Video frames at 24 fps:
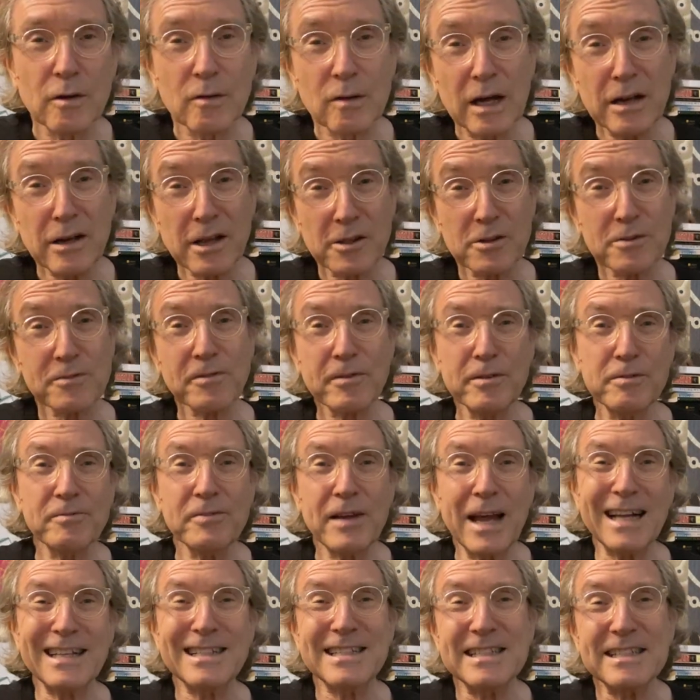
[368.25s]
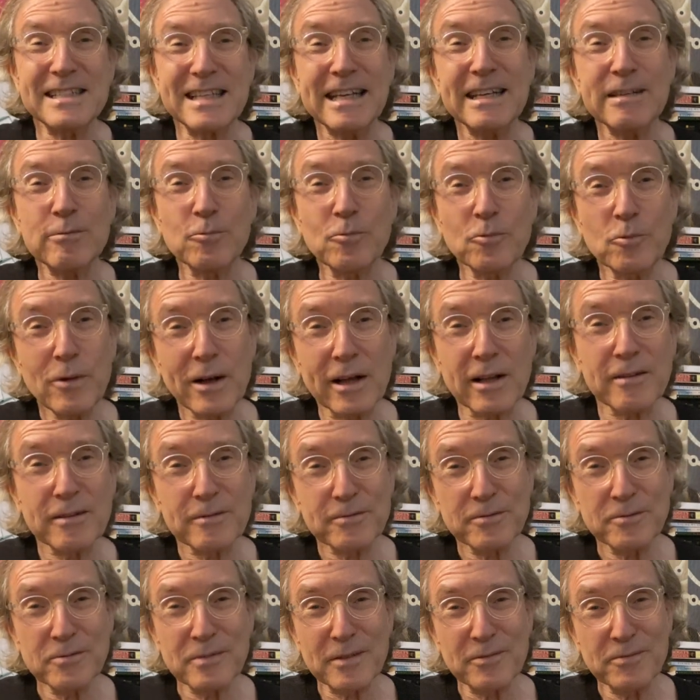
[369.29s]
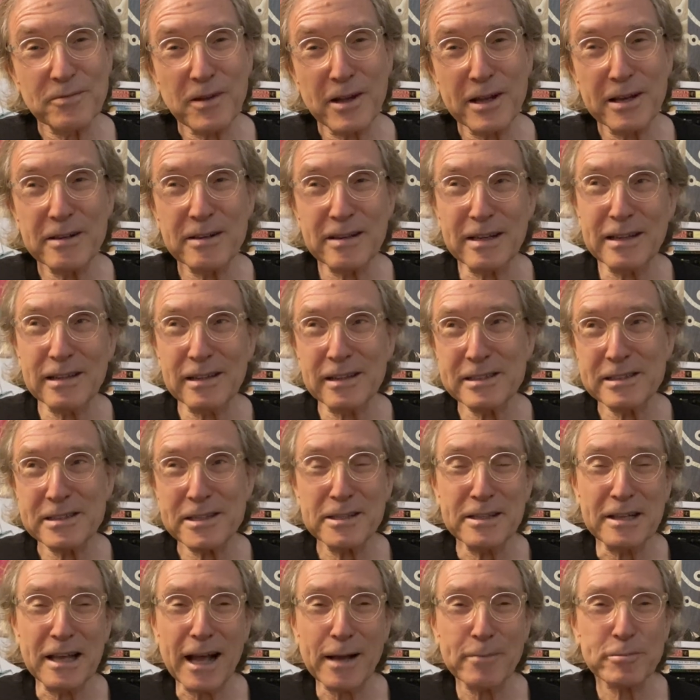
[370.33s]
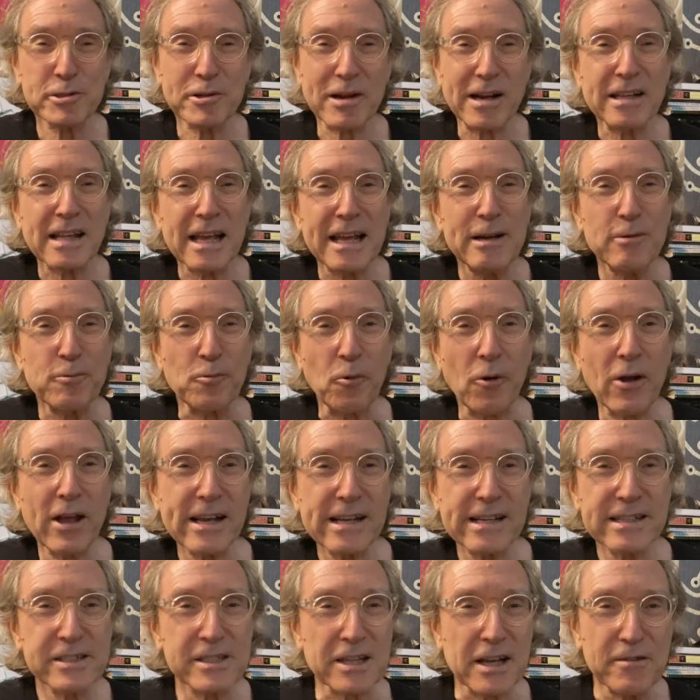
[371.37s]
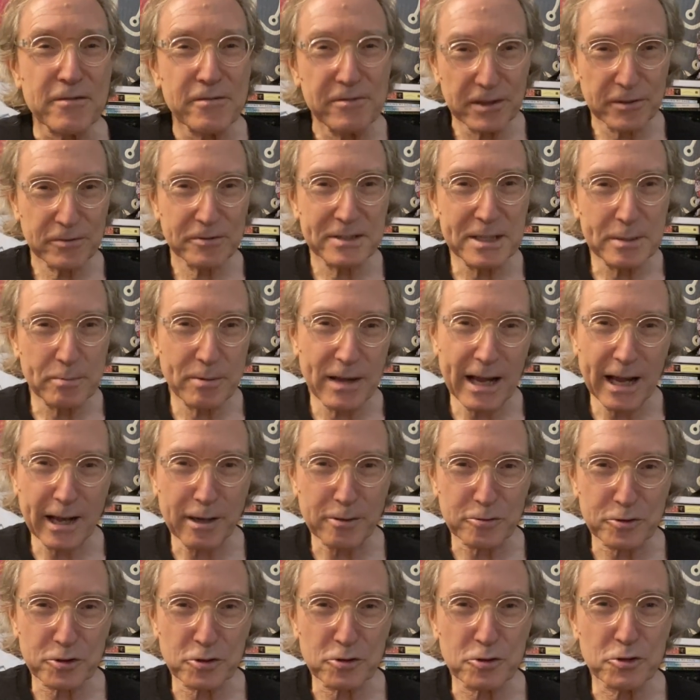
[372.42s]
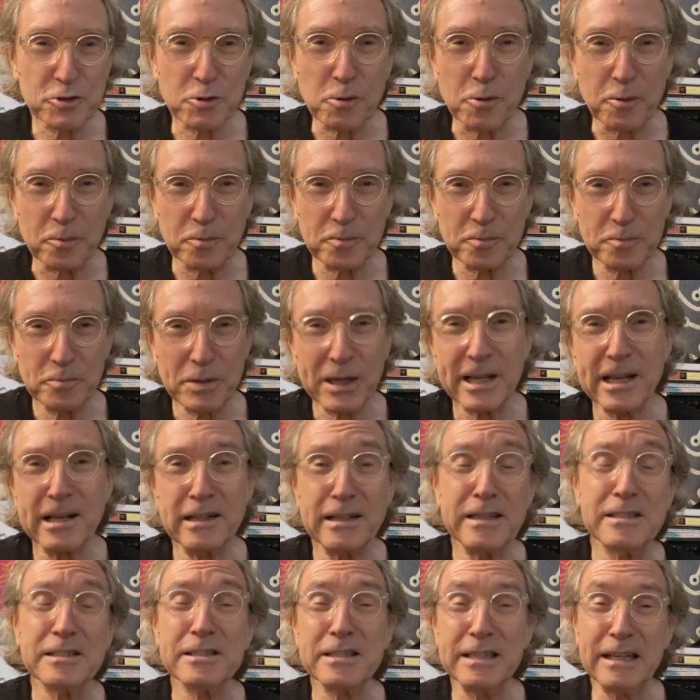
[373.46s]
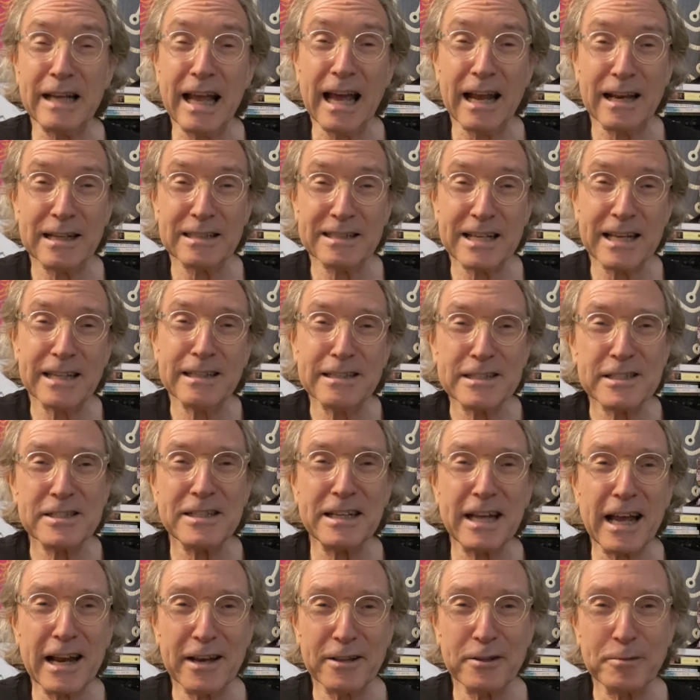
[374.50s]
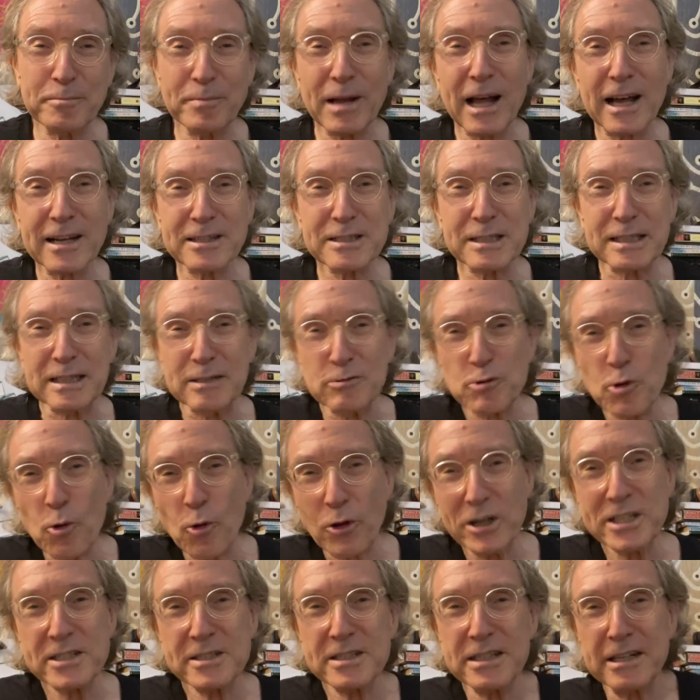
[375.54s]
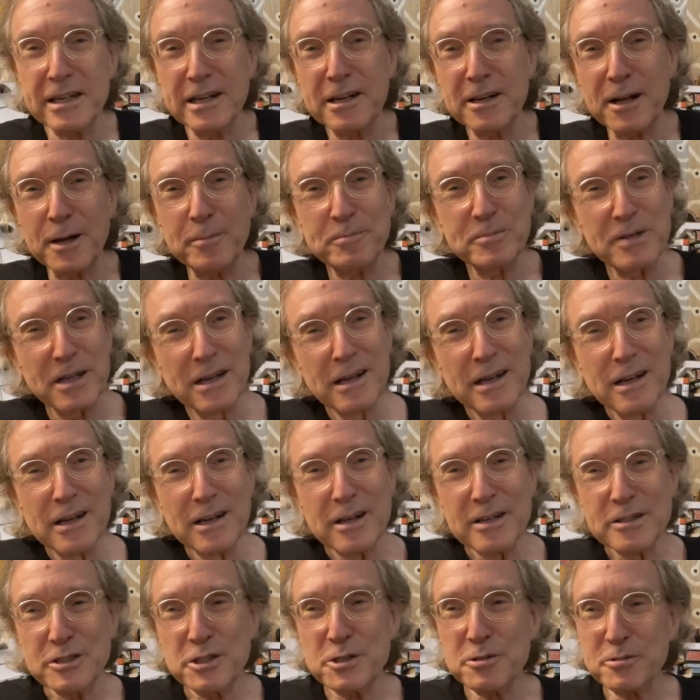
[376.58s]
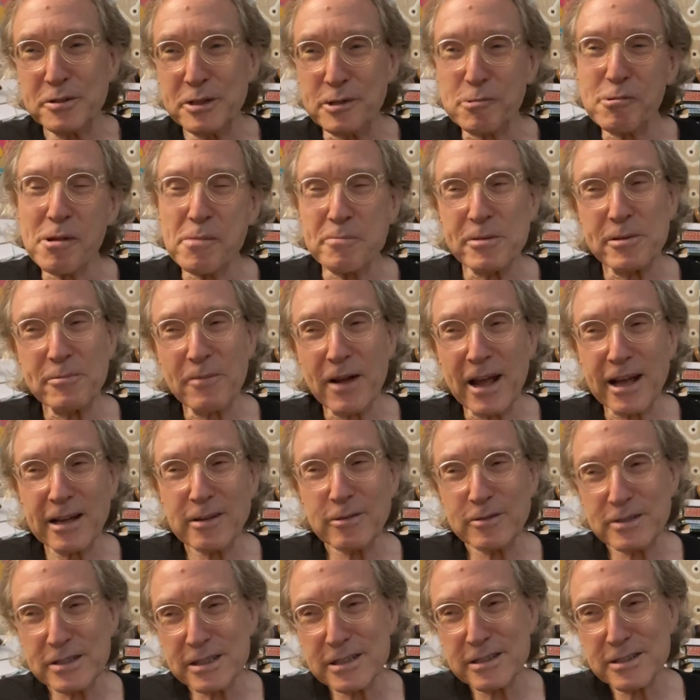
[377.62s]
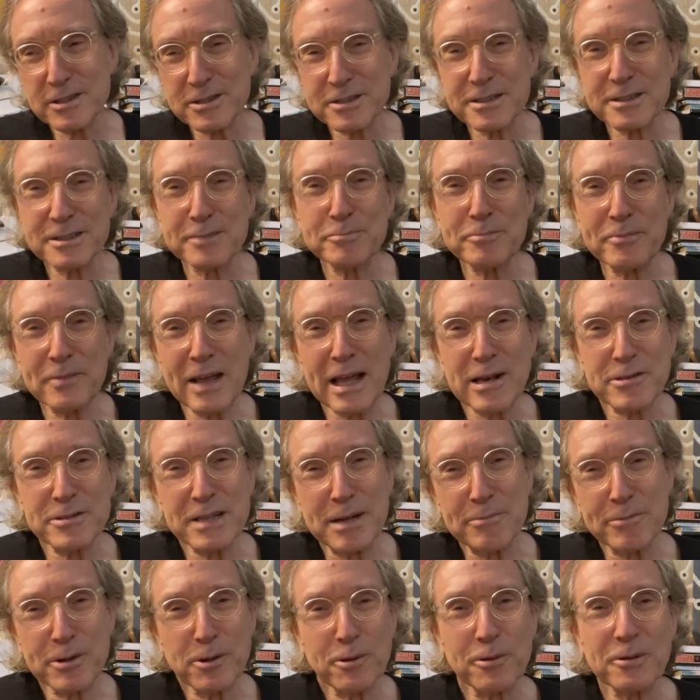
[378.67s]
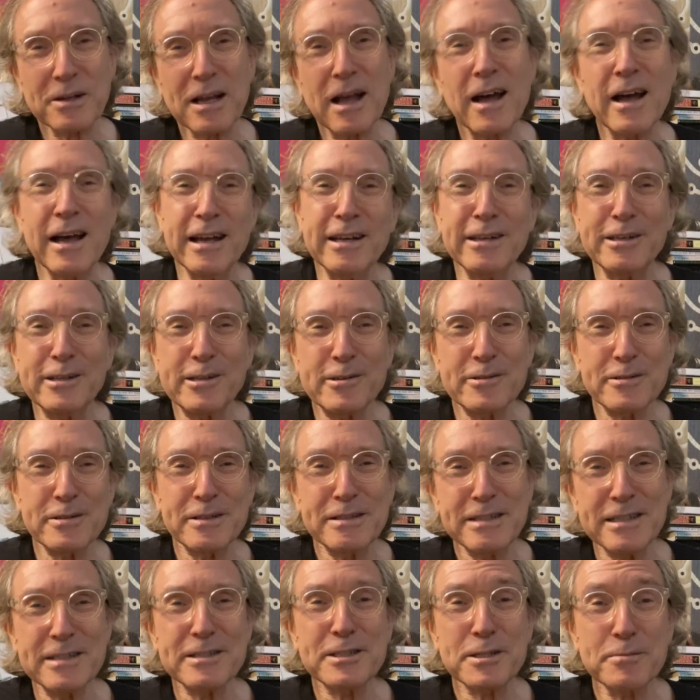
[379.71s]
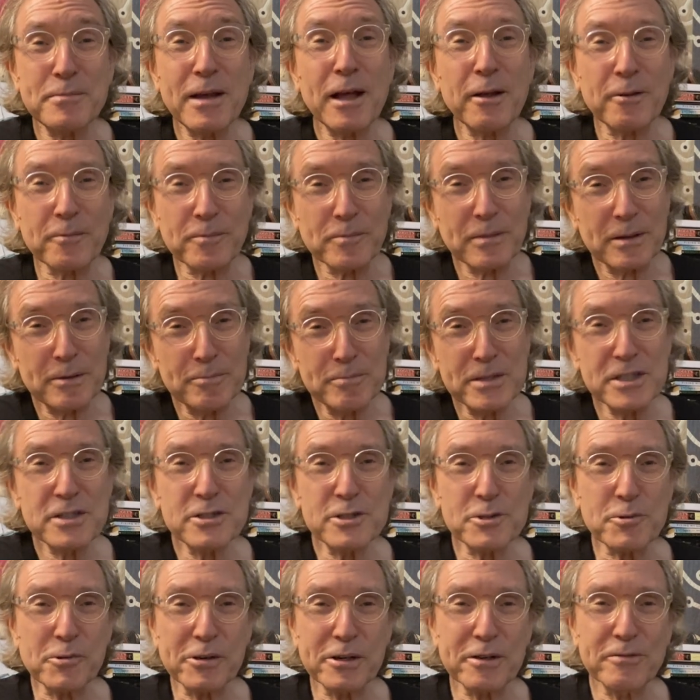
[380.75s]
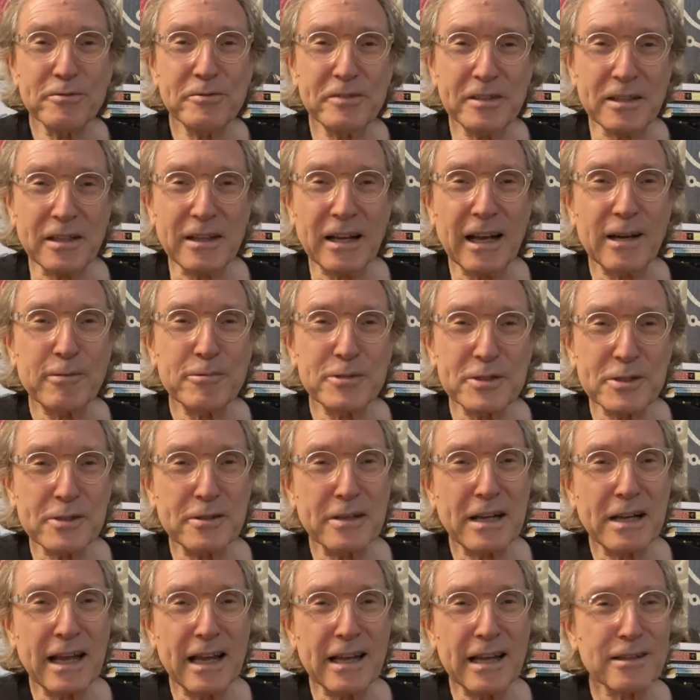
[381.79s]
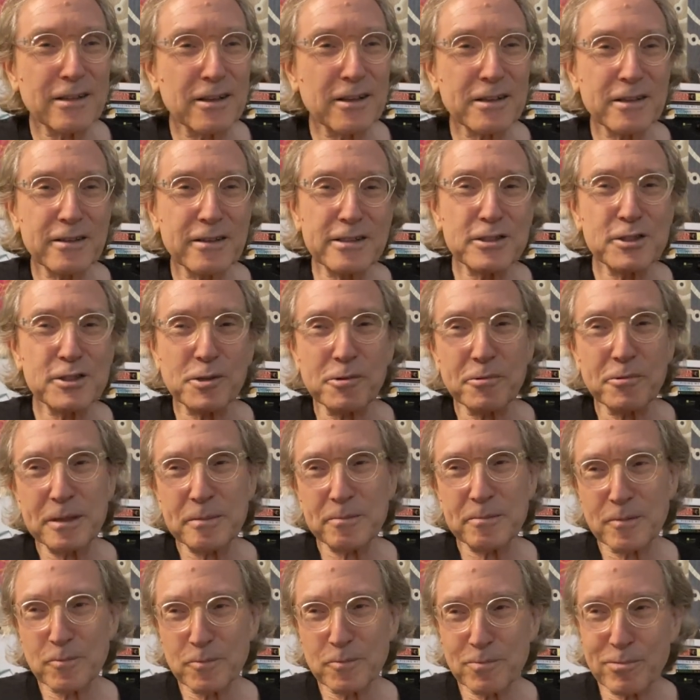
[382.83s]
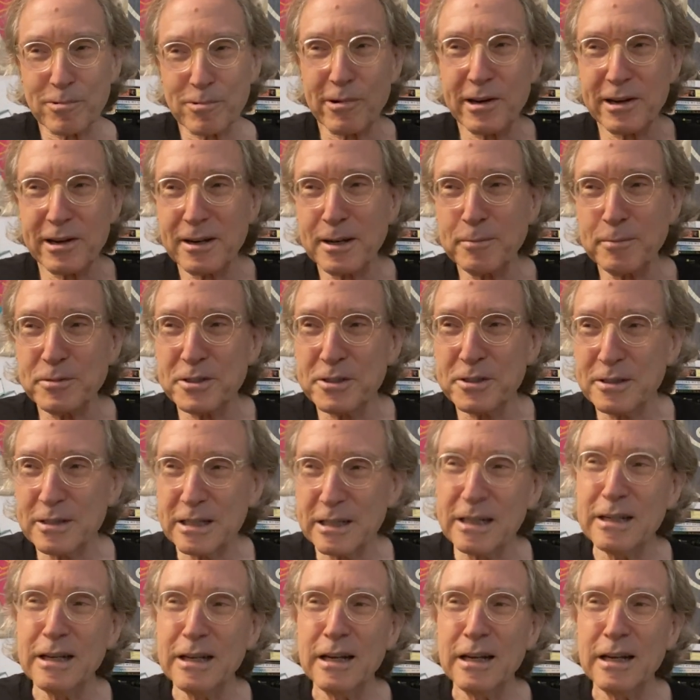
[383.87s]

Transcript: Another fun fact is fun, at least in the abstract, it weighs 50 pounds. So taking this thing out of the box and hoisting it up to an equipment rack, well, it took some energy. I'm an old guy, you know, I needed some help. Mrs. Audiophiliac was on hand, luckily, so we brought it up to the